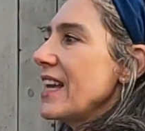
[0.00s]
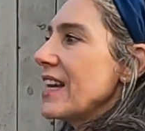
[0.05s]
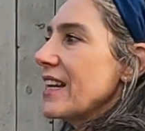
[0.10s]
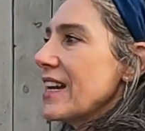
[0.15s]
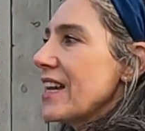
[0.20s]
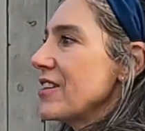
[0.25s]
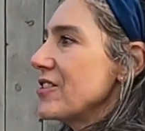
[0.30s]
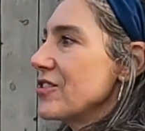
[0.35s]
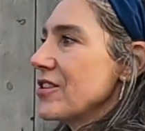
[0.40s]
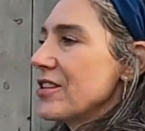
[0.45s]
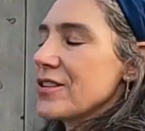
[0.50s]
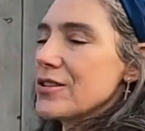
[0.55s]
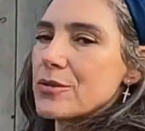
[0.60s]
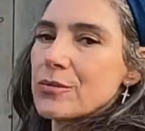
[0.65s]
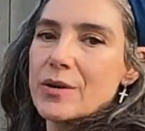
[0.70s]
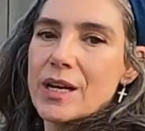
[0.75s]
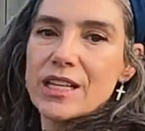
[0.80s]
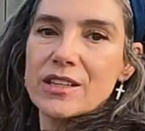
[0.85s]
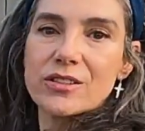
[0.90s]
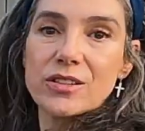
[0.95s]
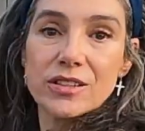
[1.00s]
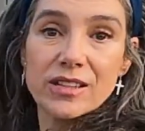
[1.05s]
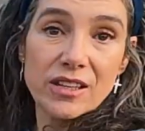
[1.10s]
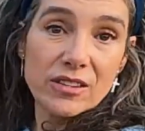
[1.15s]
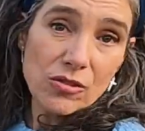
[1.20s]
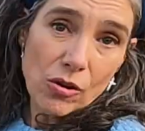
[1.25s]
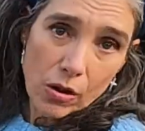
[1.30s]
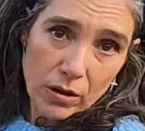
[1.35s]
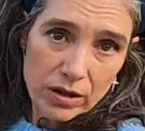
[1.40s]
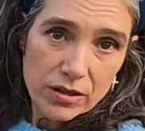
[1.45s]
And I just went to
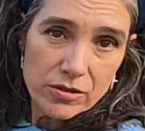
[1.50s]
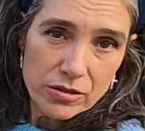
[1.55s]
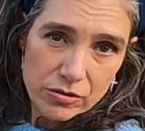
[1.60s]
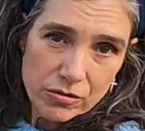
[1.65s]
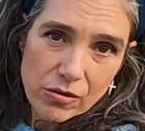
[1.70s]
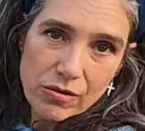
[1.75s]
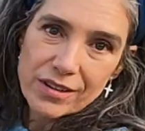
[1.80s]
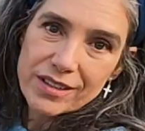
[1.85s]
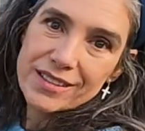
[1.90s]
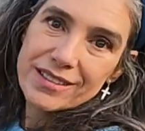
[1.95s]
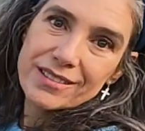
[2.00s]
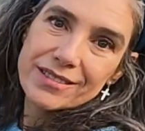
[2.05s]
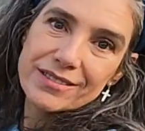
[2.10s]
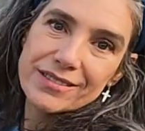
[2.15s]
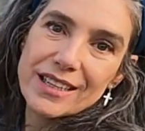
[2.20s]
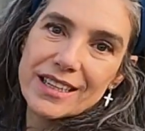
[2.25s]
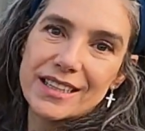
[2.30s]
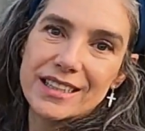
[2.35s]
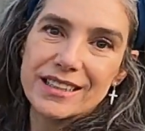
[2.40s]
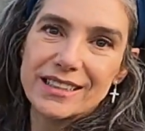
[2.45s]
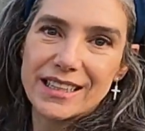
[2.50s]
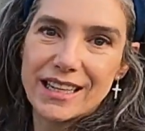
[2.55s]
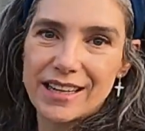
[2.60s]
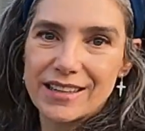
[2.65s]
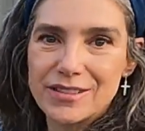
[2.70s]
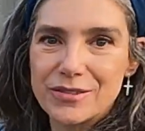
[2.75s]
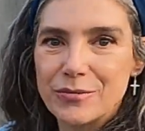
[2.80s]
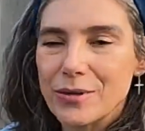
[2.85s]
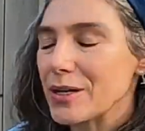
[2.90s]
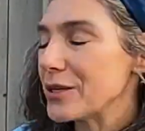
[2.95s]
the dollar store,
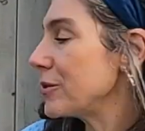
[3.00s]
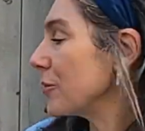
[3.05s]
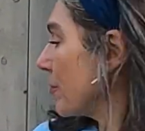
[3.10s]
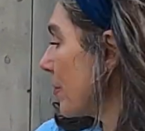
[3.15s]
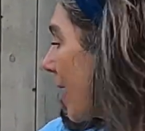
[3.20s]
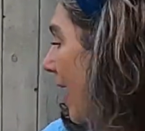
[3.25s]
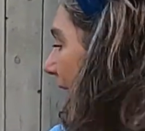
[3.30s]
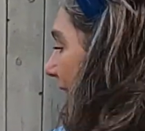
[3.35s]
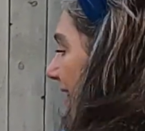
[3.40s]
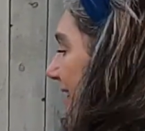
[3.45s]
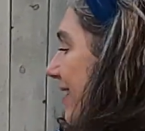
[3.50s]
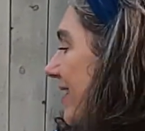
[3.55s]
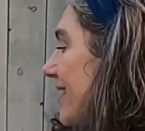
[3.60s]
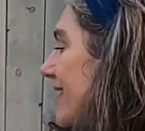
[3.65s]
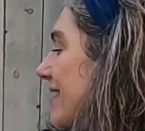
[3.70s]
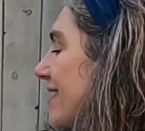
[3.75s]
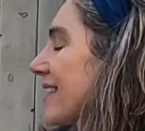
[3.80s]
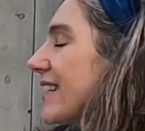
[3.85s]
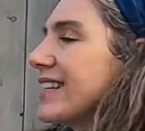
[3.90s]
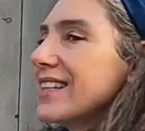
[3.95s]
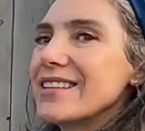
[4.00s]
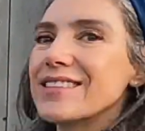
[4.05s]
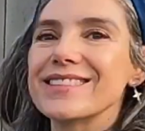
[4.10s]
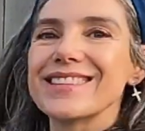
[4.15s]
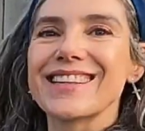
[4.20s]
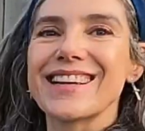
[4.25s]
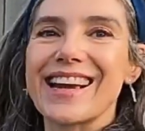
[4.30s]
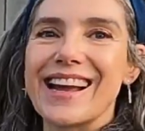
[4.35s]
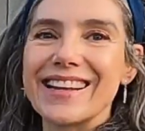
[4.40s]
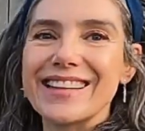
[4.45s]
that's where you buy this here
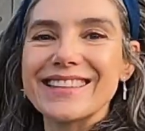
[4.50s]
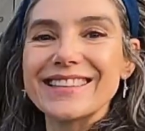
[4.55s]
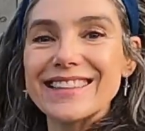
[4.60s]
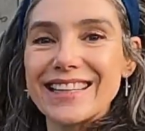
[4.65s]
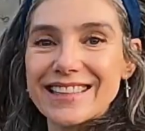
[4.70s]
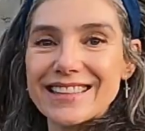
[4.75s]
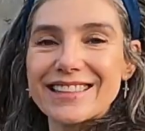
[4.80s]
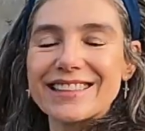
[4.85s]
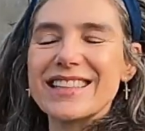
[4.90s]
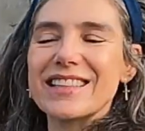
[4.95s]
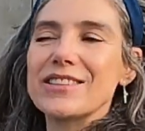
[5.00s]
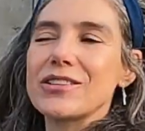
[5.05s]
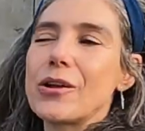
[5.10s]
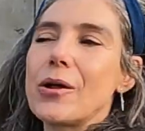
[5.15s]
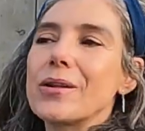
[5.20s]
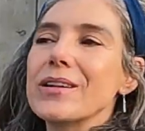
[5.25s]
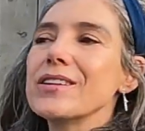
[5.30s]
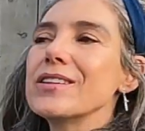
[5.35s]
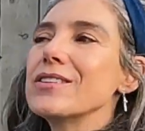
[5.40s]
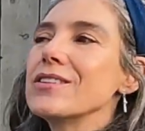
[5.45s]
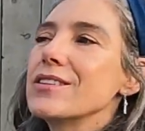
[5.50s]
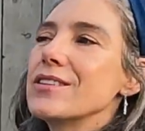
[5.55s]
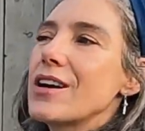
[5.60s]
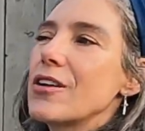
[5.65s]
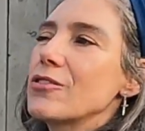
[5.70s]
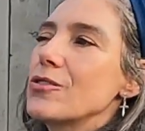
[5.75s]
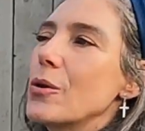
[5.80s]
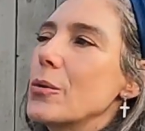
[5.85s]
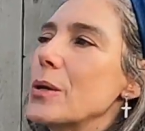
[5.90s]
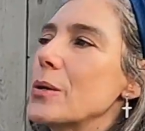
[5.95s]
in Canada, the
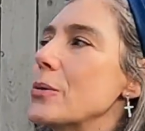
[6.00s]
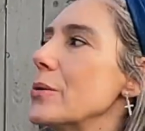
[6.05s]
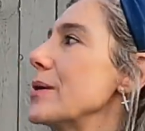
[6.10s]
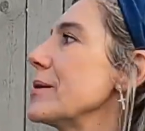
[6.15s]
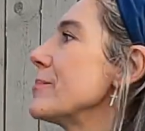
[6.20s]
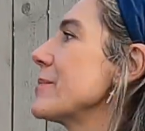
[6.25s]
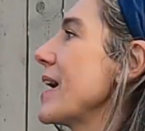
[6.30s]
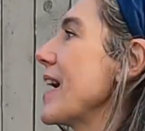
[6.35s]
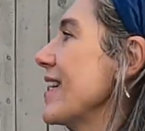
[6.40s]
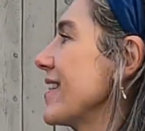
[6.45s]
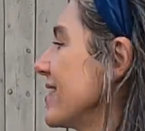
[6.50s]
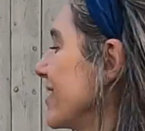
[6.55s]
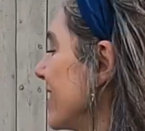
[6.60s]
Dollarama.